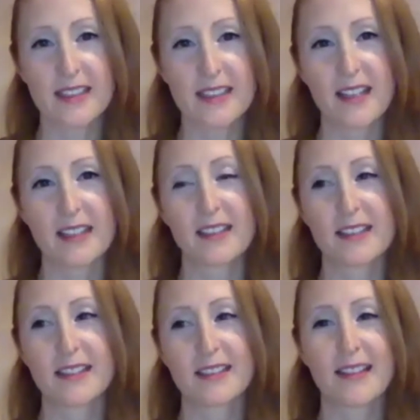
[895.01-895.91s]

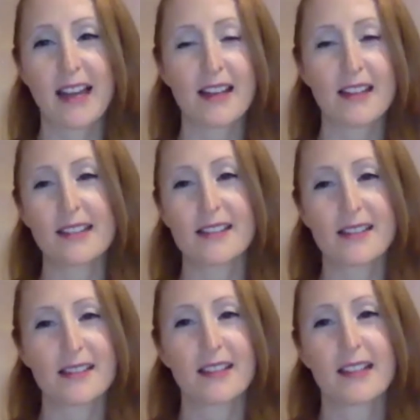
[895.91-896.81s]
and that
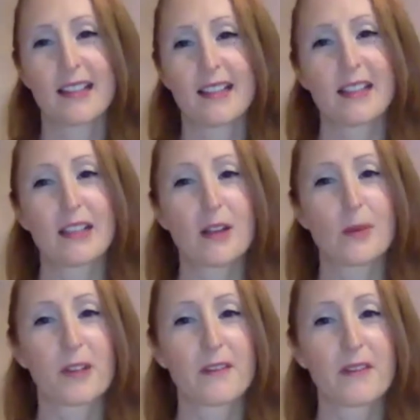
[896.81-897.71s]
is
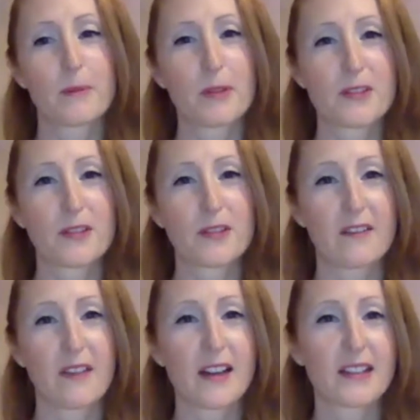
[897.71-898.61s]
one of the most
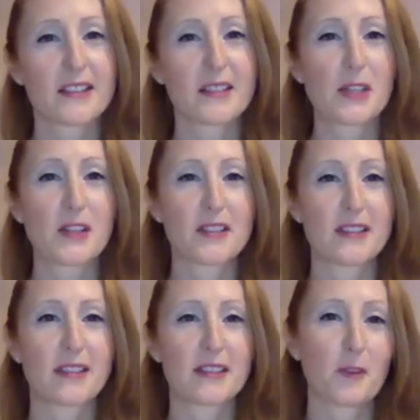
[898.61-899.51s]
gratifying
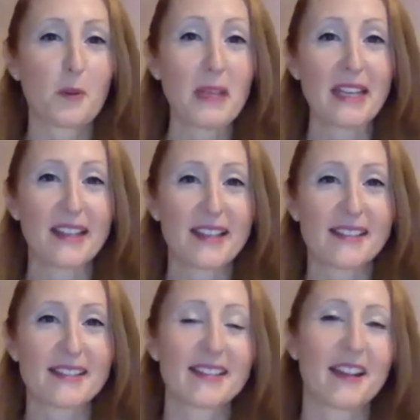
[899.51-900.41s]
experiences for me as
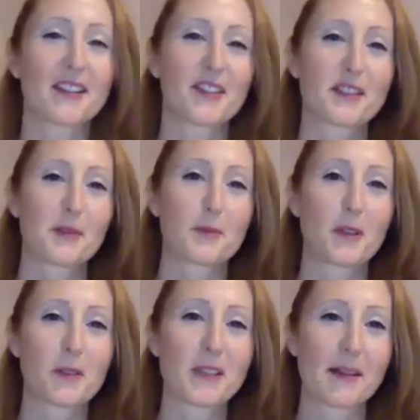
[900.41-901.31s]
a designer is to
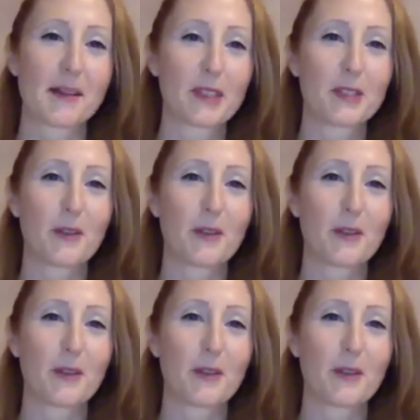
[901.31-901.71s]
work with someone who I